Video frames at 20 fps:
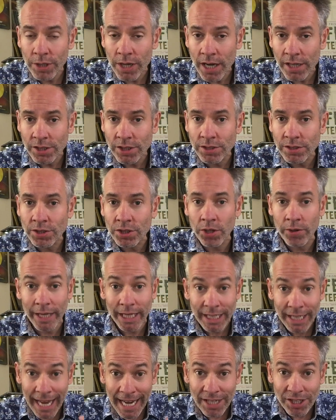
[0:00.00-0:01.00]
of production
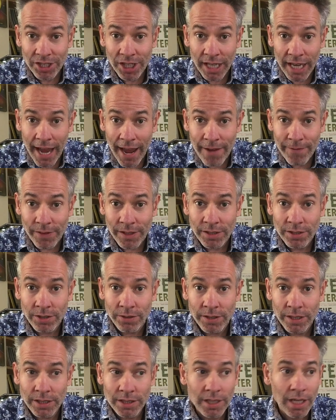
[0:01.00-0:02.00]
to it. Nature gave
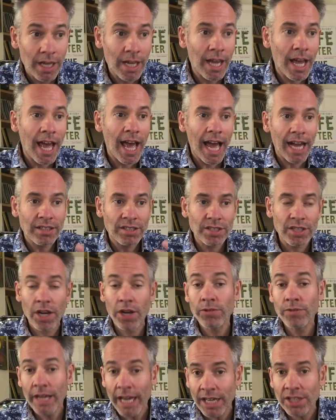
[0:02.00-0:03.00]
it to us, and
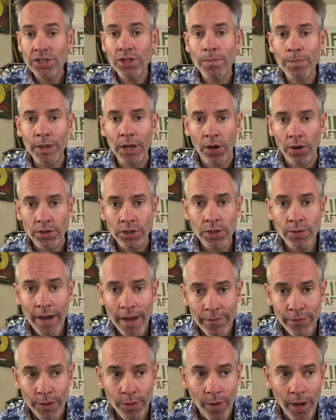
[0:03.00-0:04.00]
so it should belong
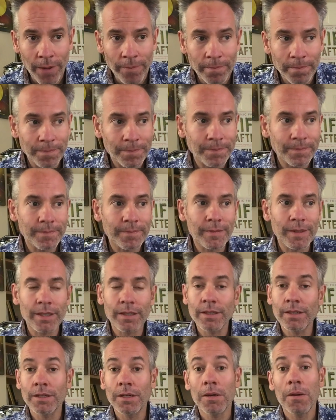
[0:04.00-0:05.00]
to everyone.
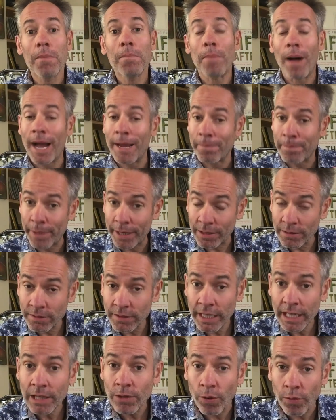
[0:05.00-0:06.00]
By
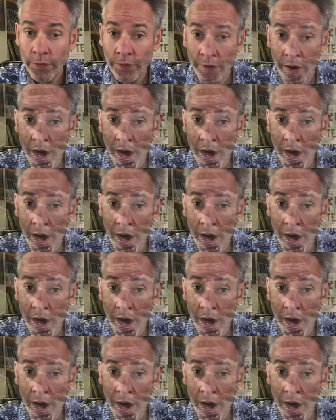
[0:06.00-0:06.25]
building or